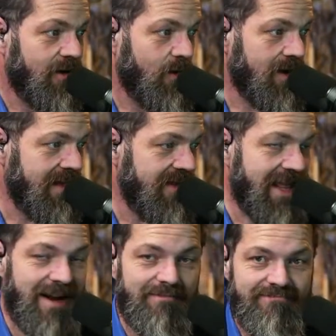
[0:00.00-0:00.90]
We're living
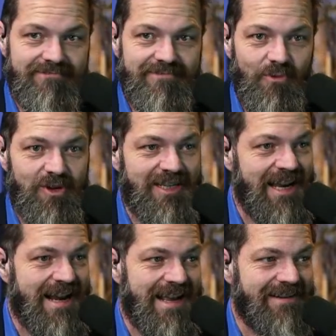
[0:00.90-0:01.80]
in them. We're
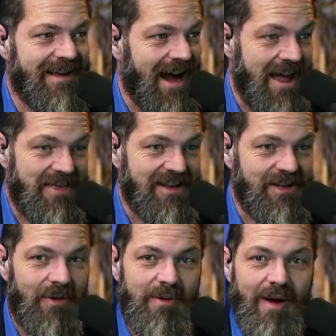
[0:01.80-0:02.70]
seeing it. I think
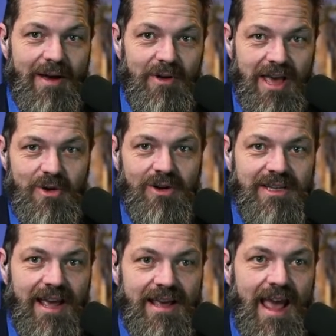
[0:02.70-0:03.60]
so anyway. We'll get your
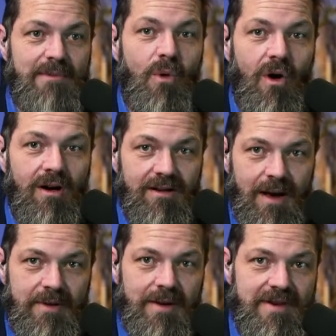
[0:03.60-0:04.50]
take and more
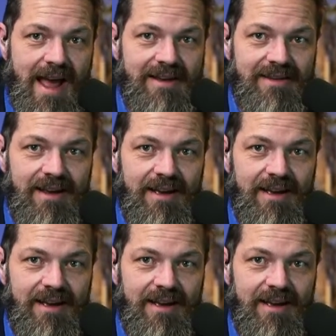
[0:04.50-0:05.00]
coming up next.